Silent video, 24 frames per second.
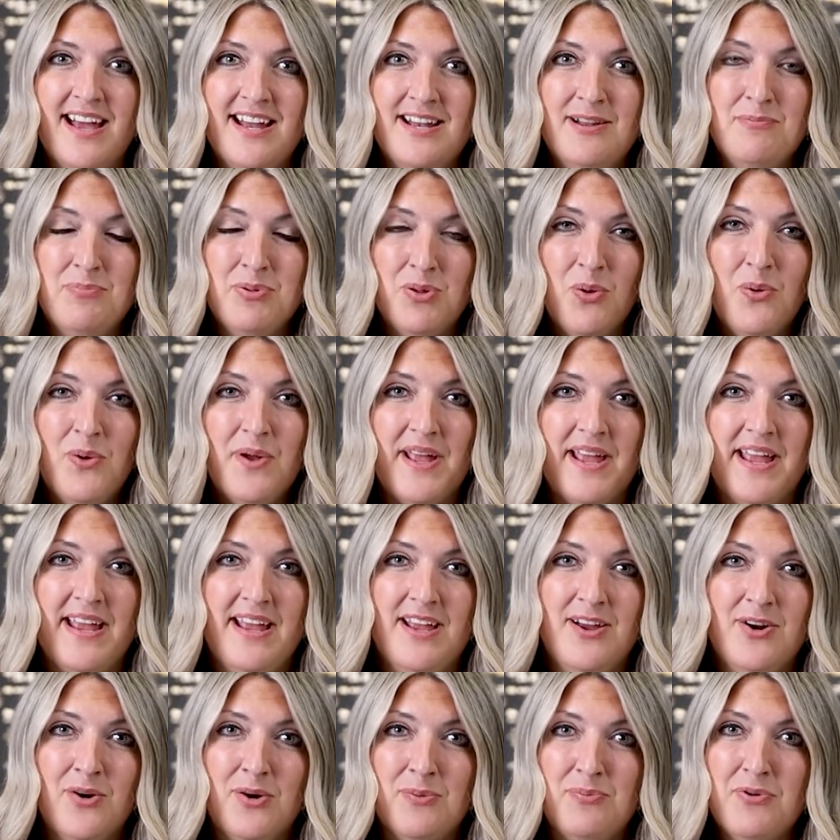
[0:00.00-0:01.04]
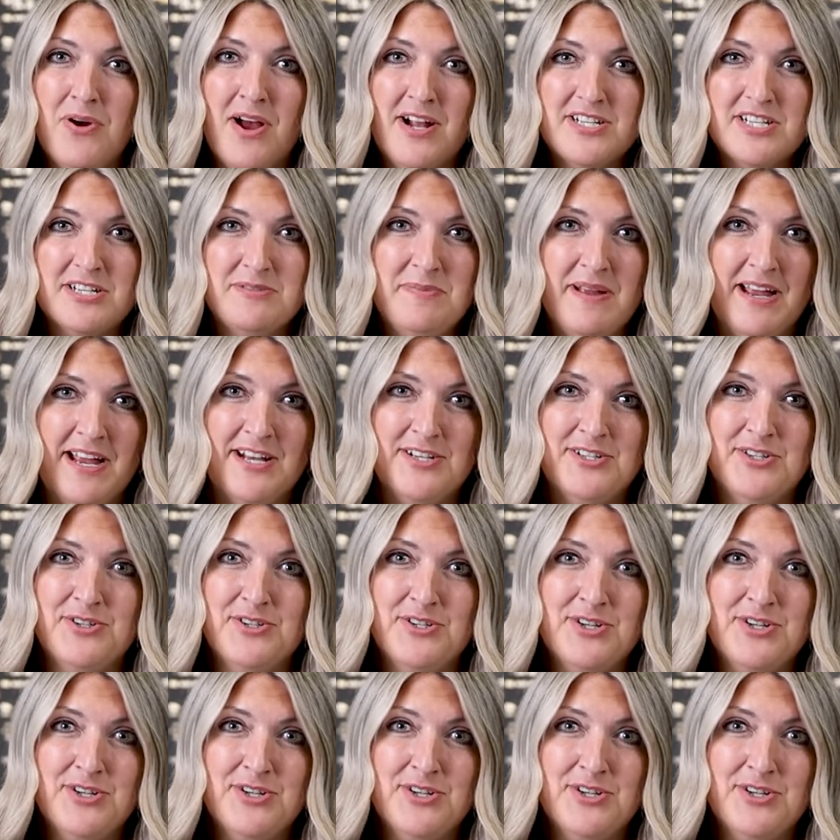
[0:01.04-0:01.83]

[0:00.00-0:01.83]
an employee or a project manager.